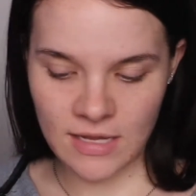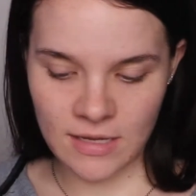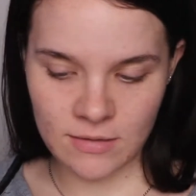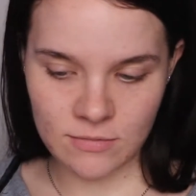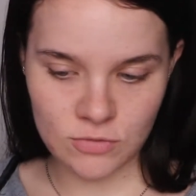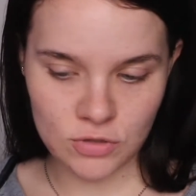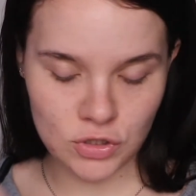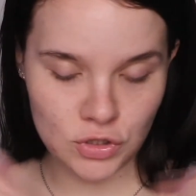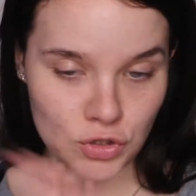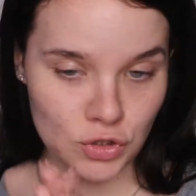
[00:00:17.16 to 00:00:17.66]

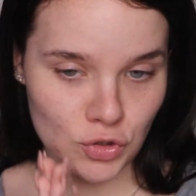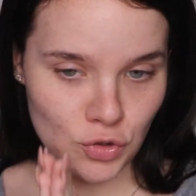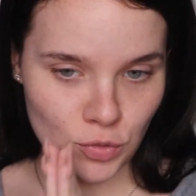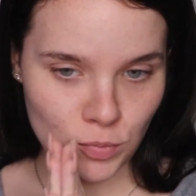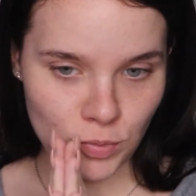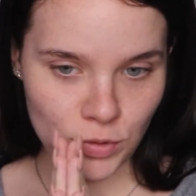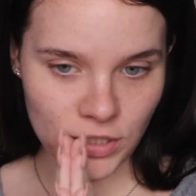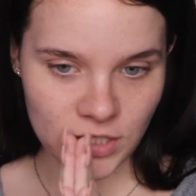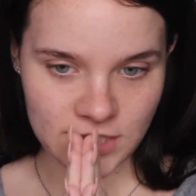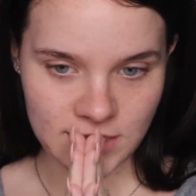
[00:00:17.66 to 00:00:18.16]

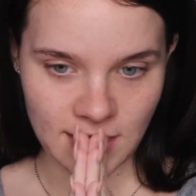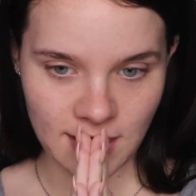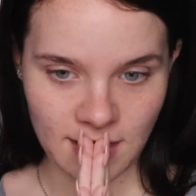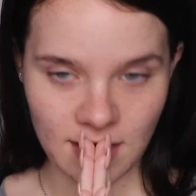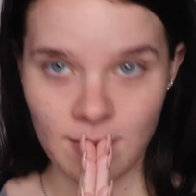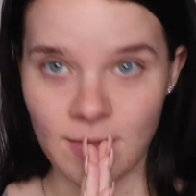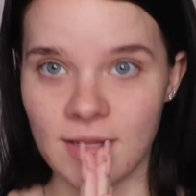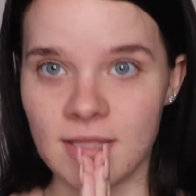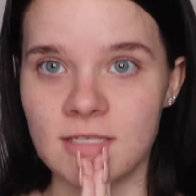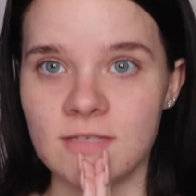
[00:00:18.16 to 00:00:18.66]
Super excited
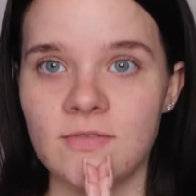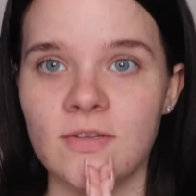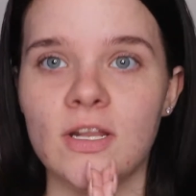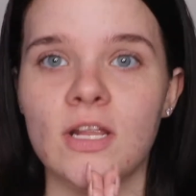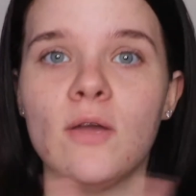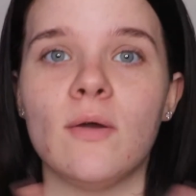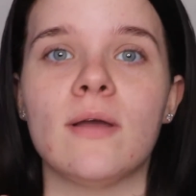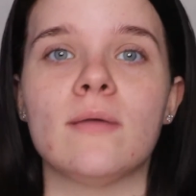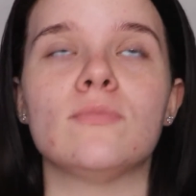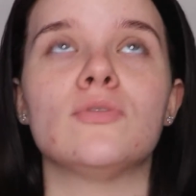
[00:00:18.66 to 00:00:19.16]
about this
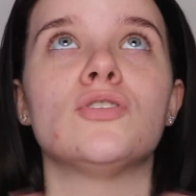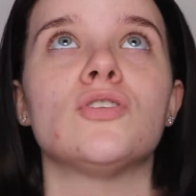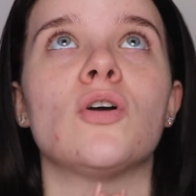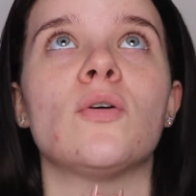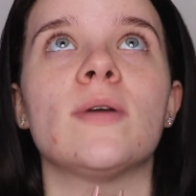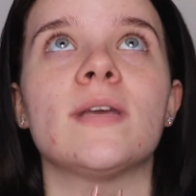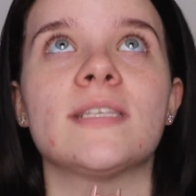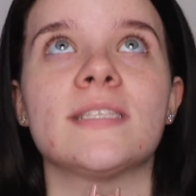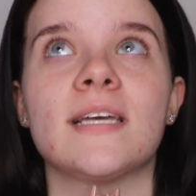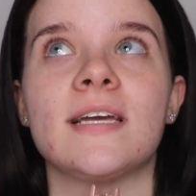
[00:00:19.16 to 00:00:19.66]
video. I'm so
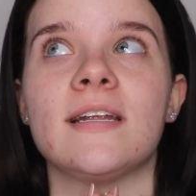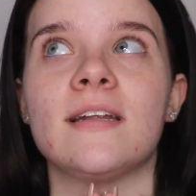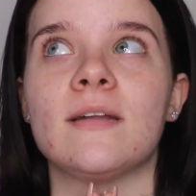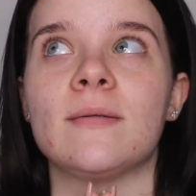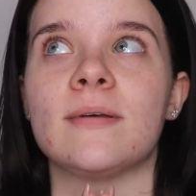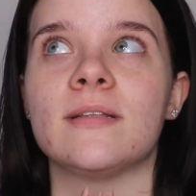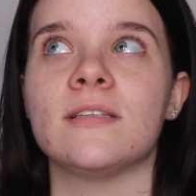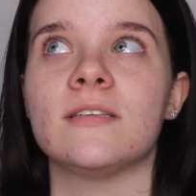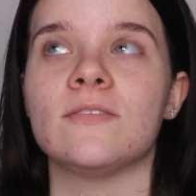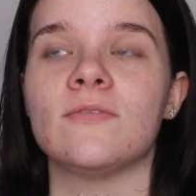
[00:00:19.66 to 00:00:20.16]
excited
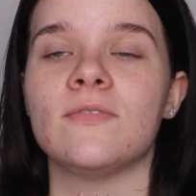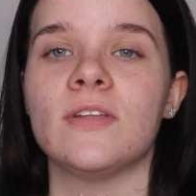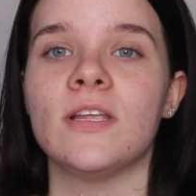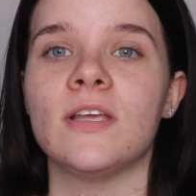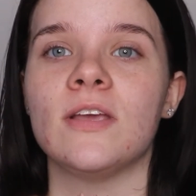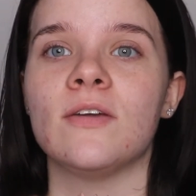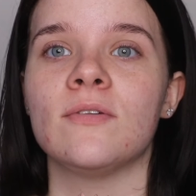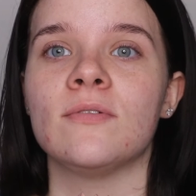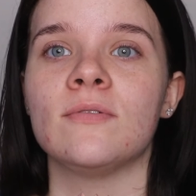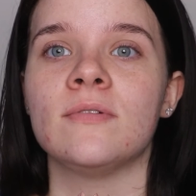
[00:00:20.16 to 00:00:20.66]
about this
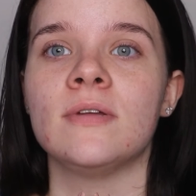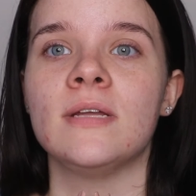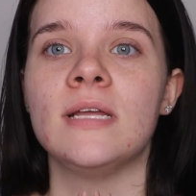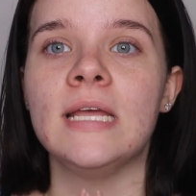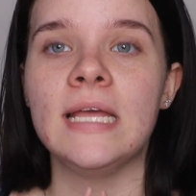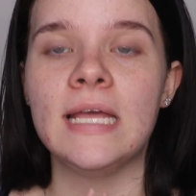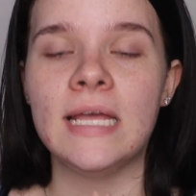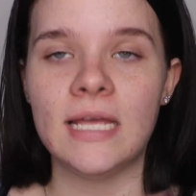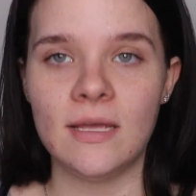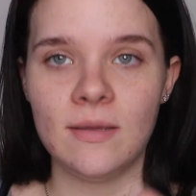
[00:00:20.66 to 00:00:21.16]
video.
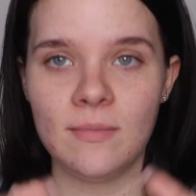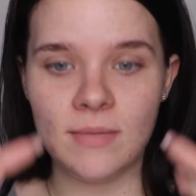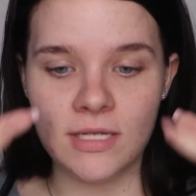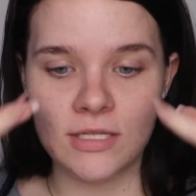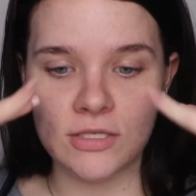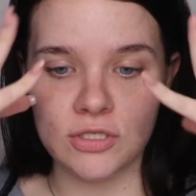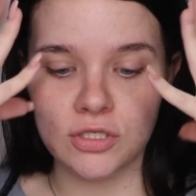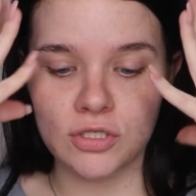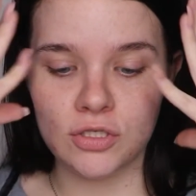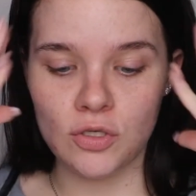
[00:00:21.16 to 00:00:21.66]
It
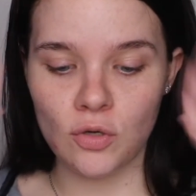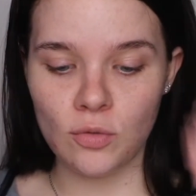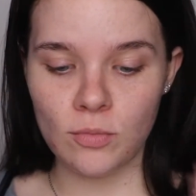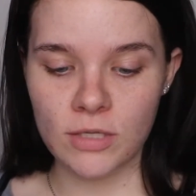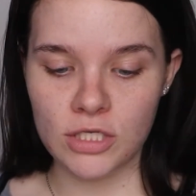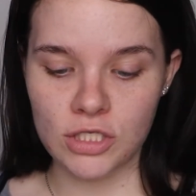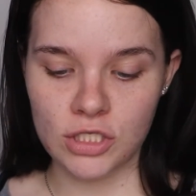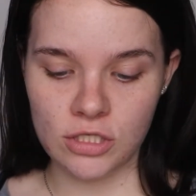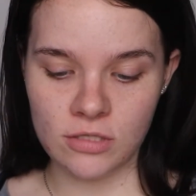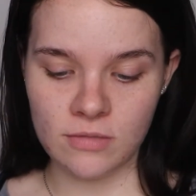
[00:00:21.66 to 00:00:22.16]
means so
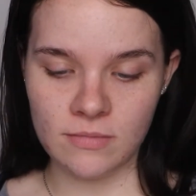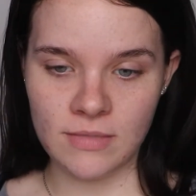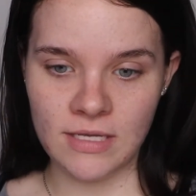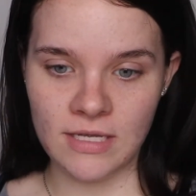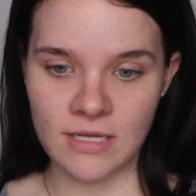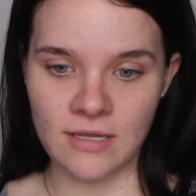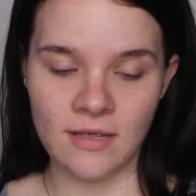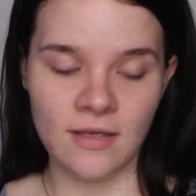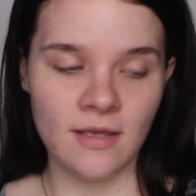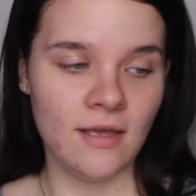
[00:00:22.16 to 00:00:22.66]
much to
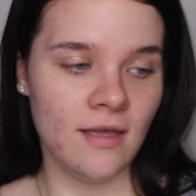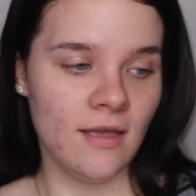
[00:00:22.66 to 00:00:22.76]
me.